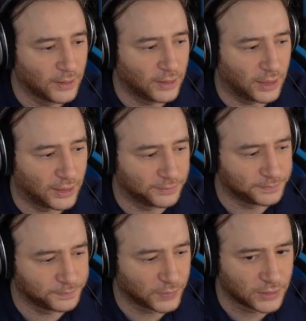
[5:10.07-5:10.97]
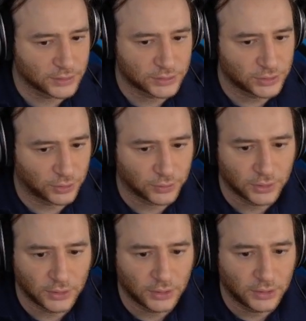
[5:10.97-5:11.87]
Um, so
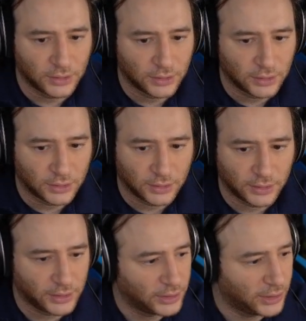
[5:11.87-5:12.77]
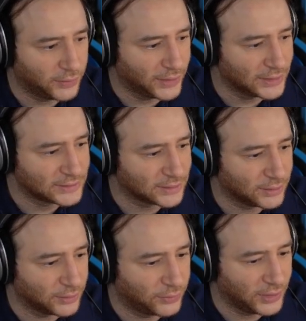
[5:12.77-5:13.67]
here is
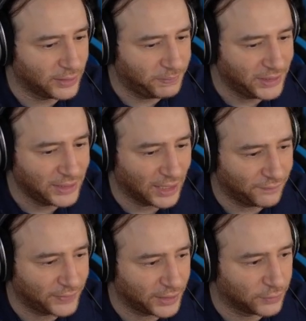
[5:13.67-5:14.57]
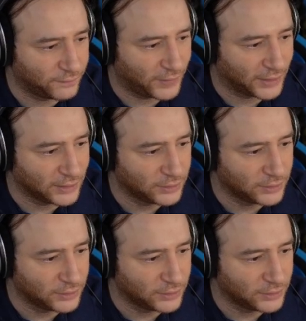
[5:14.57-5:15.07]
the P D F that you'll find.